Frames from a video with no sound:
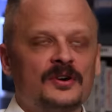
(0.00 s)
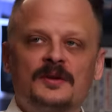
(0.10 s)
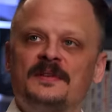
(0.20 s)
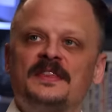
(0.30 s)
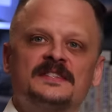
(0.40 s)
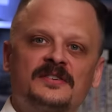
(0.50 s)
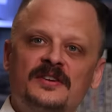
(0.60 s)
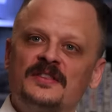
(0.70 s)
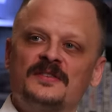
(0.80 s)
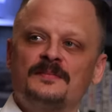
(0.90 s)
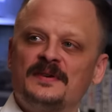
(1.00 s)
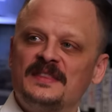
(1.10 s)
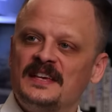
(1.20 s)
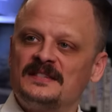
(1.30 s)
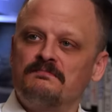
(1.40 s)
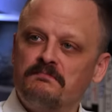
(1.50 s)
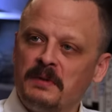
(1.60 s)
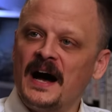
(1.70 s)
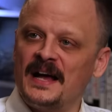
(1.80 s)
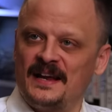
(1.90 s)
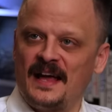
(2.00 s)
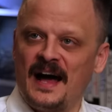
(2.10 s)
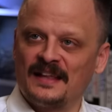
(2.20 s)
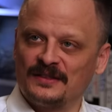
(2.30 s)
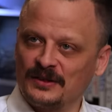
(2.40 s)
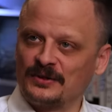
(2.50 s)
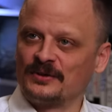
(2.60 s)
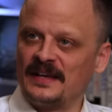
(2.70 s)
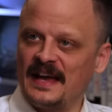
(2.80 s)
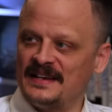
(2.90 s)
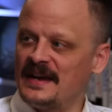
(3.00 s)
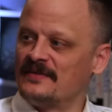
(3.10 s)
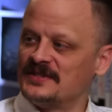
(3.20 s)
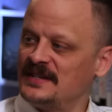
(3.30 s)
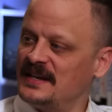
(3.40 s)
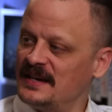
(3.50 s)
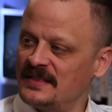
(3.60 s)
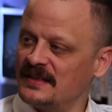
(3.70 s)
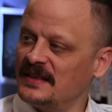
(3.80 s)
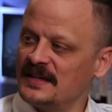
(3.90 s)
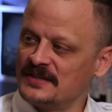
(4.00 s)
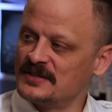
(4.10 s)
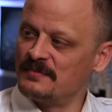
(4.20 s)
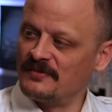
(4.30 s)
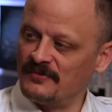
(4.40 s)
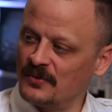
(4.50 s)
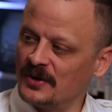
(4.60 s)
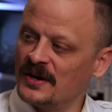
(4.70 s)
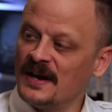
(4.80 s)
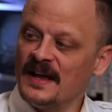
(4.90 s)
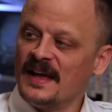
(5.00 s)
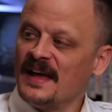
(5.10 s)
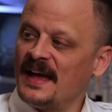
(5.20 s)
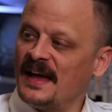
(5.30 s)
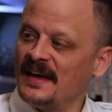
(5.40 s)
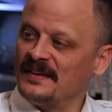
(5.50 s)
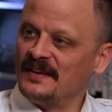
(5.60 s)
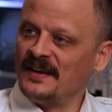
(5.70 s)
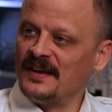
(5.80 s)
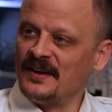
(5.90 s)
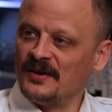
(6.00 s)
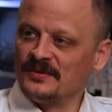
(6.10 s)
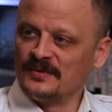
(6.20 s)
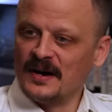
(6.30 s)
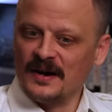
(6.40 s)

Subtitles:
Could have been this, could have been this, but I literally had never seen anything like this before. And, you know,